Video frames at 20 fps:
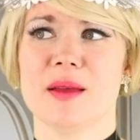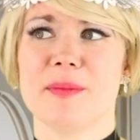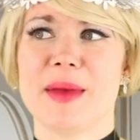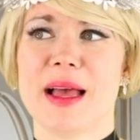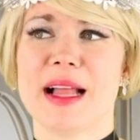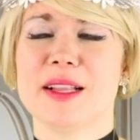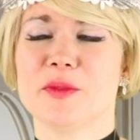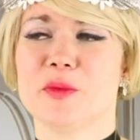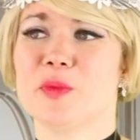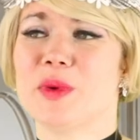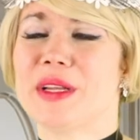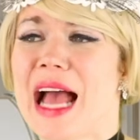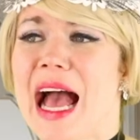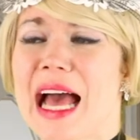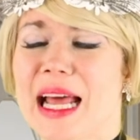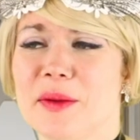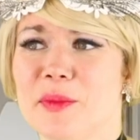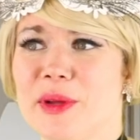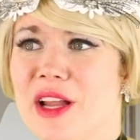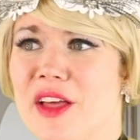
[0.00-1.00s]
Belle, when
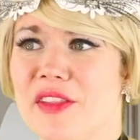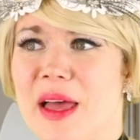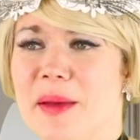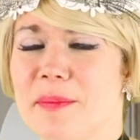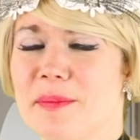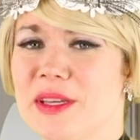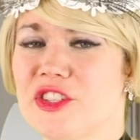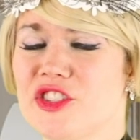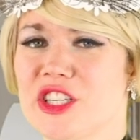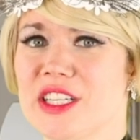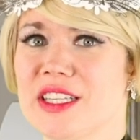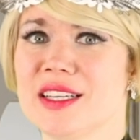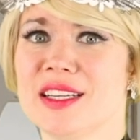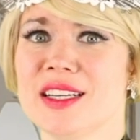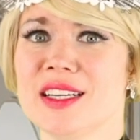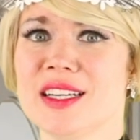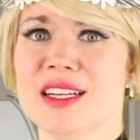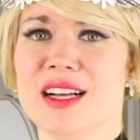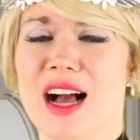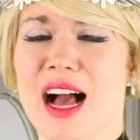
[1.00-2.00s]
Adam went on that mission,
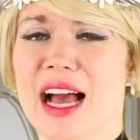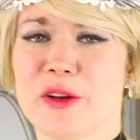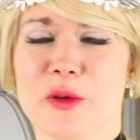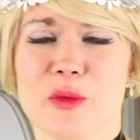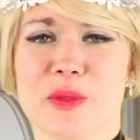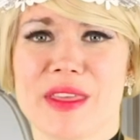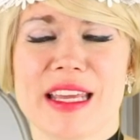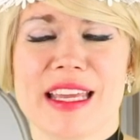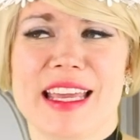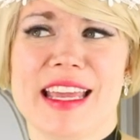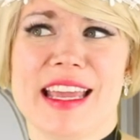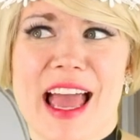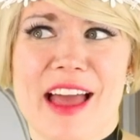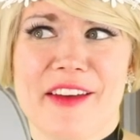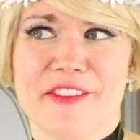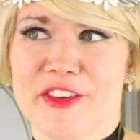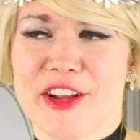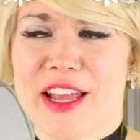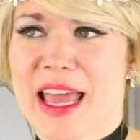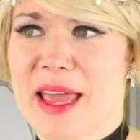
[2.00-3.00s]
I don't think he
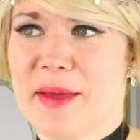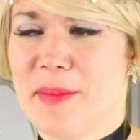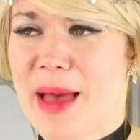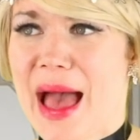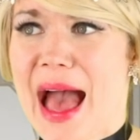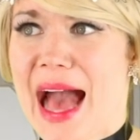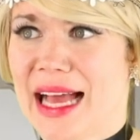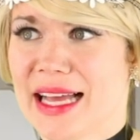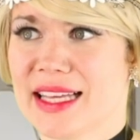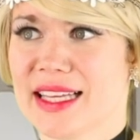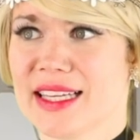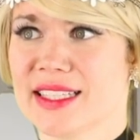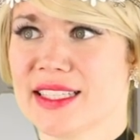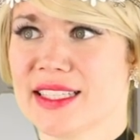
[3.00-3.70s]
ever came back.